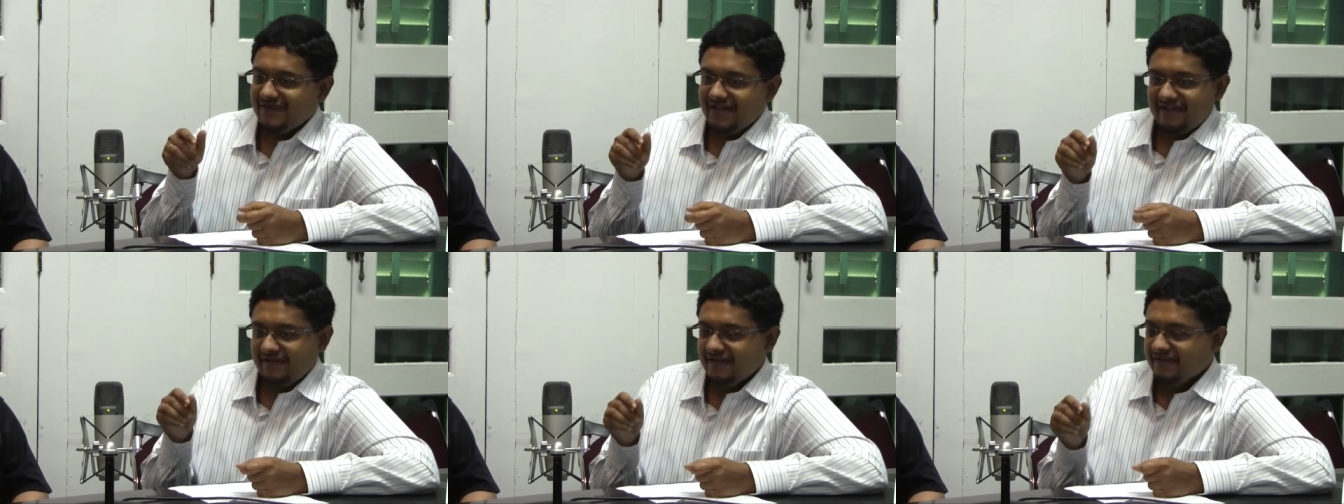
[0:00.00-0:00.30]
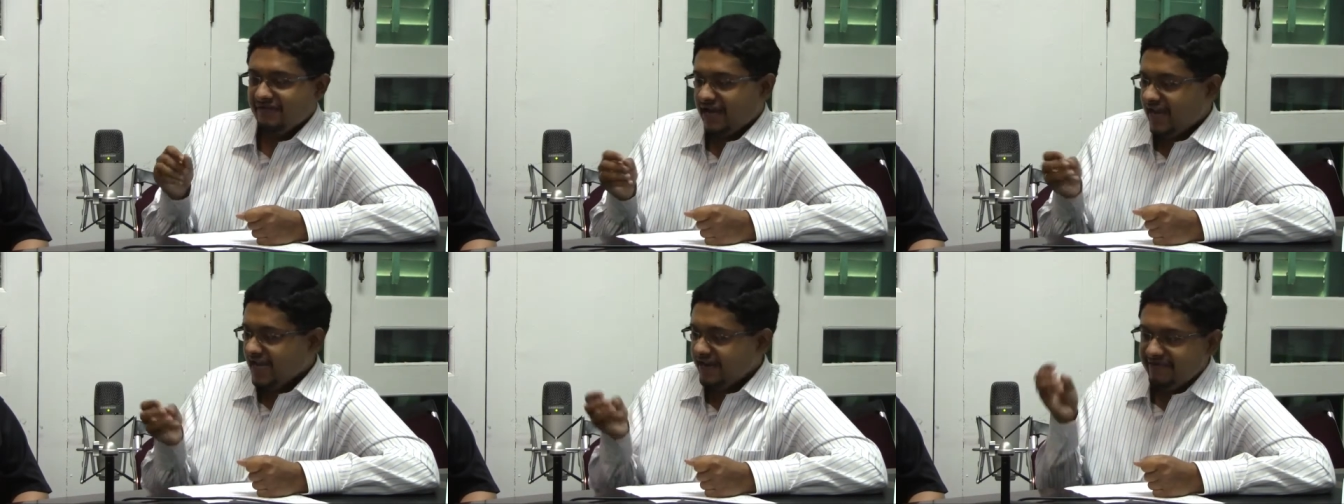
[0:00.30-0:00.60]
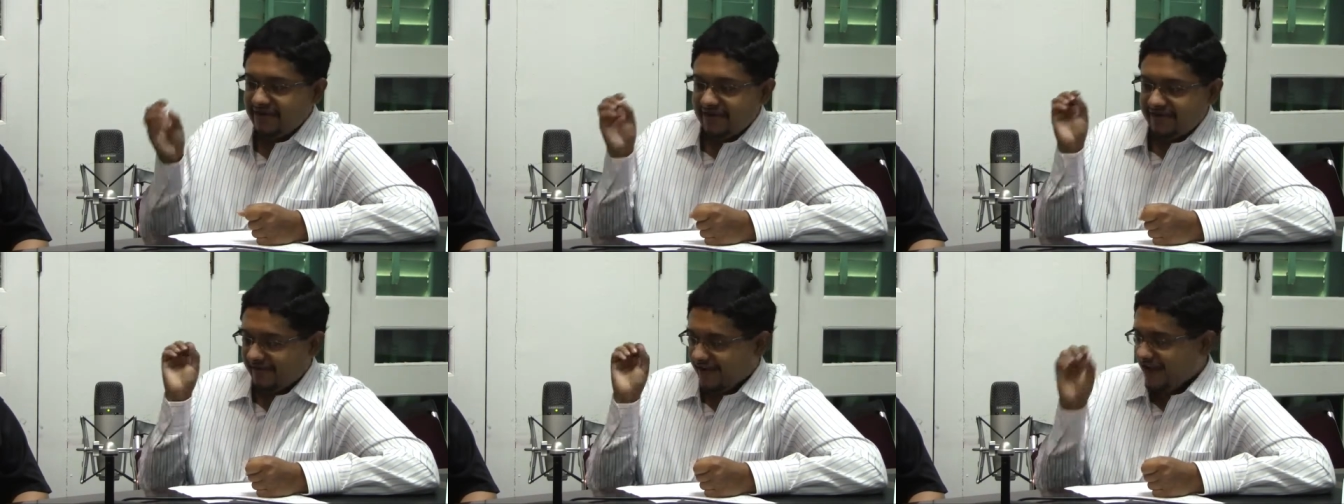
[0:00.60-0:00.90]
you even can
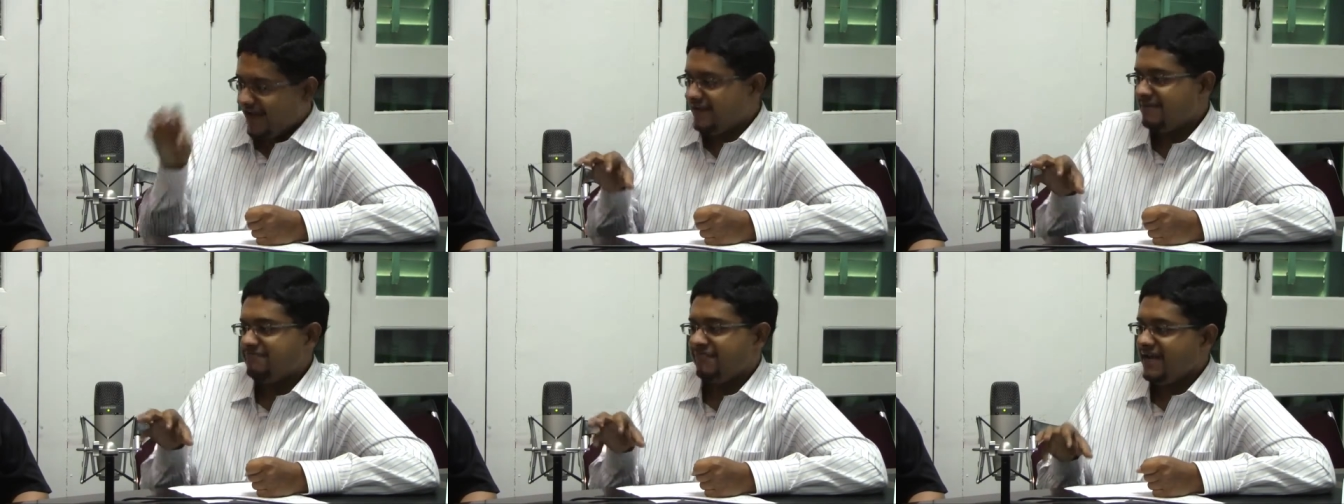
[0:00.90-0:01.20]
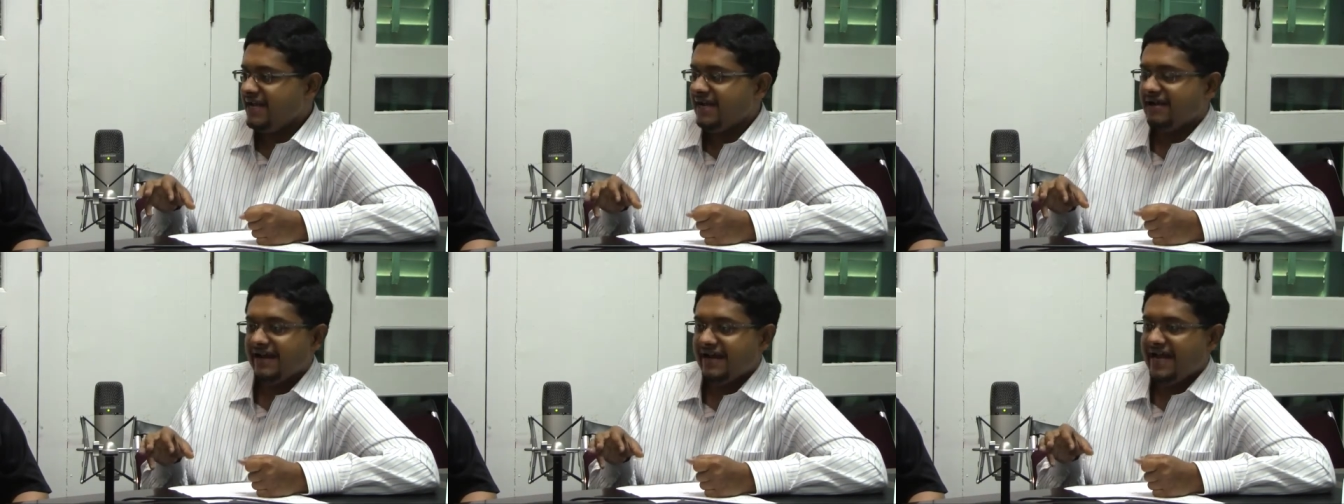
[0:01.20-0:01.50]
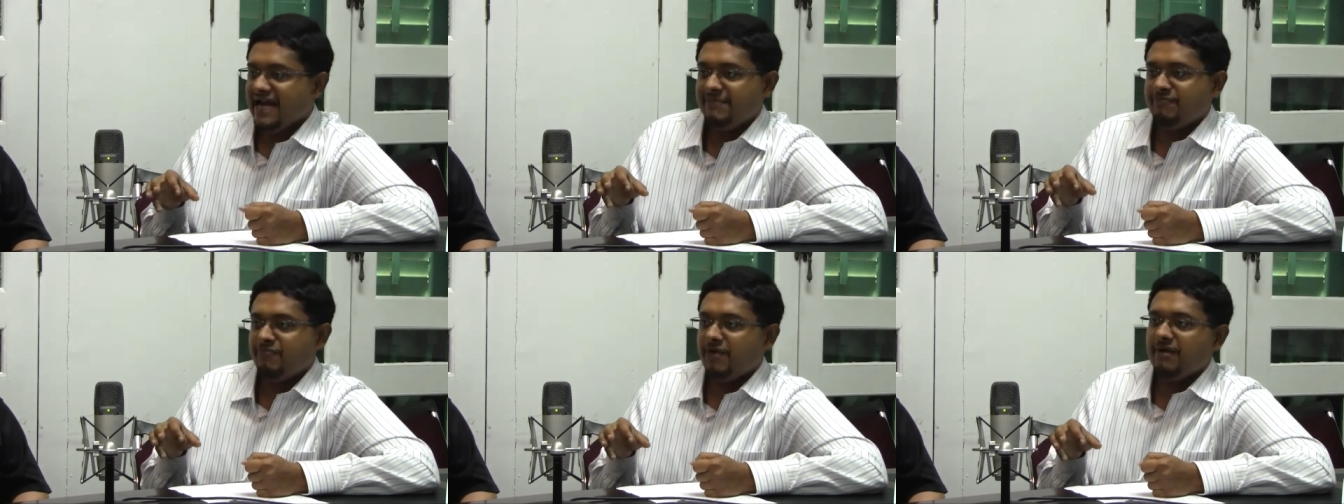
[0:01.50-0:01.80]
even
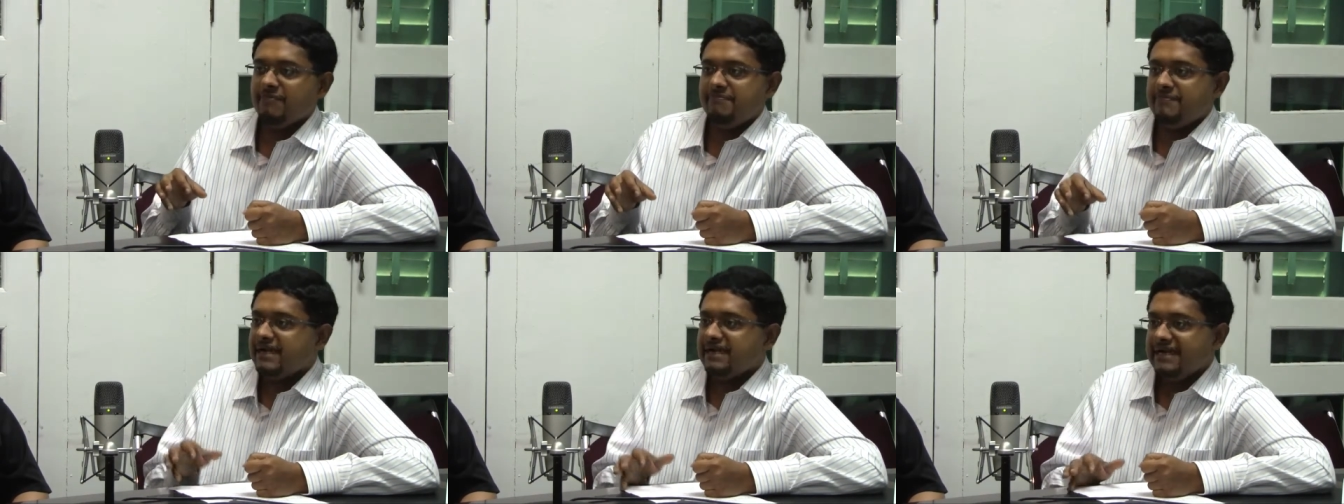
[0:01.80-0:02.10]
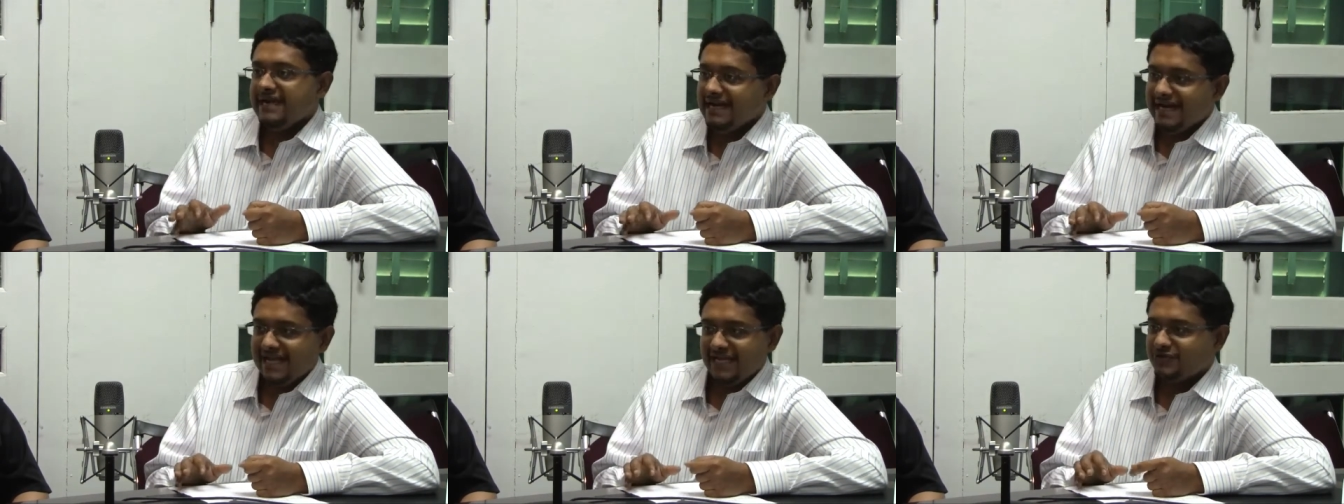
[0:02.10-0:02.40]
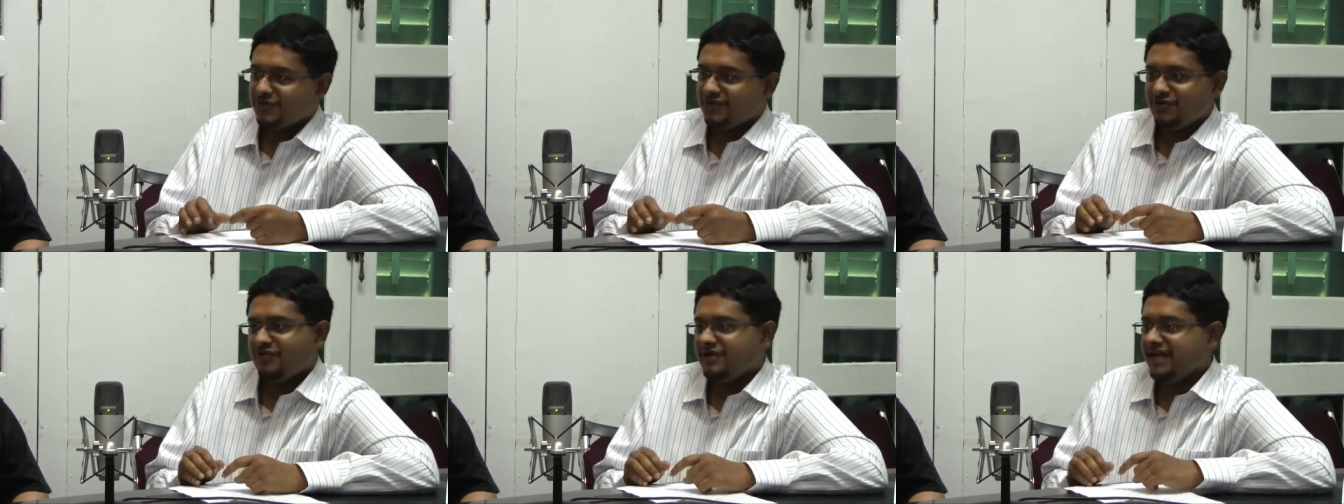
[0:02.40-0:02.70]
pre-create bit.ly
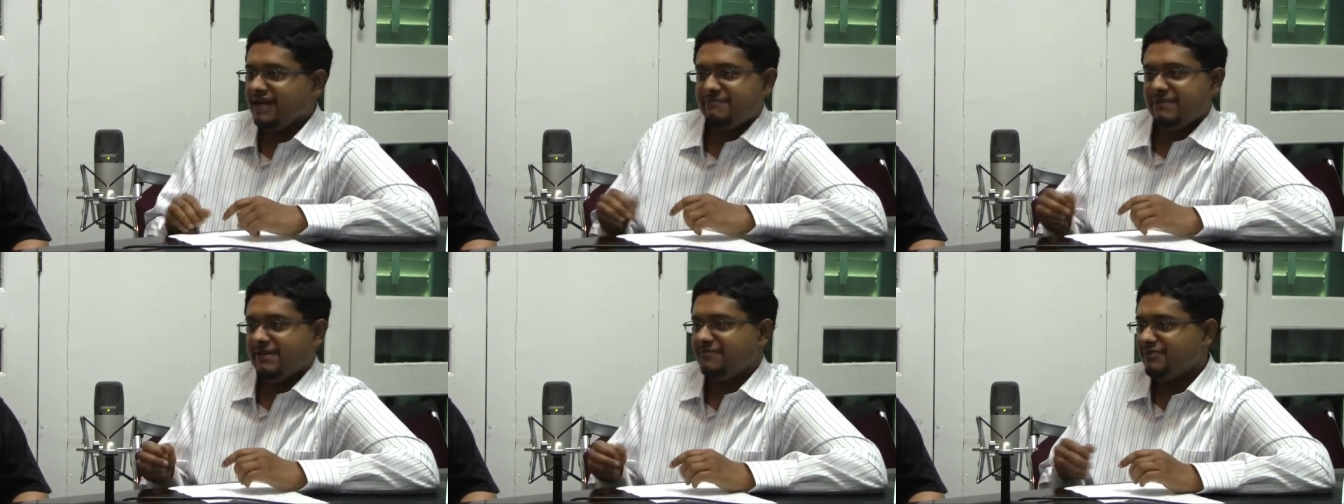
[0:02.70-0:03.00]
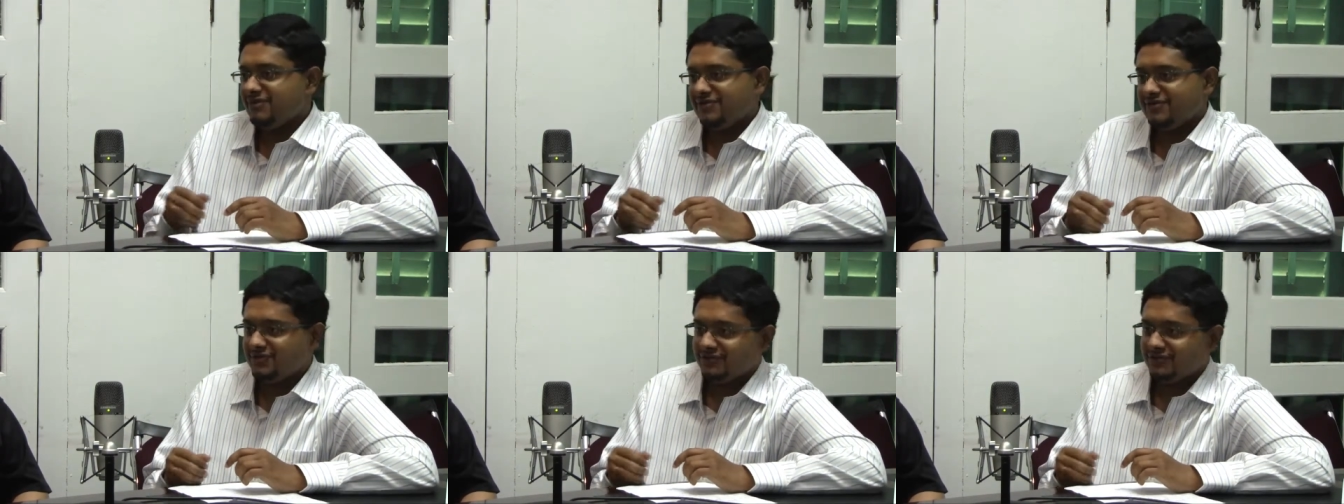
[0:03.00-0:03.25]
links so you don't get people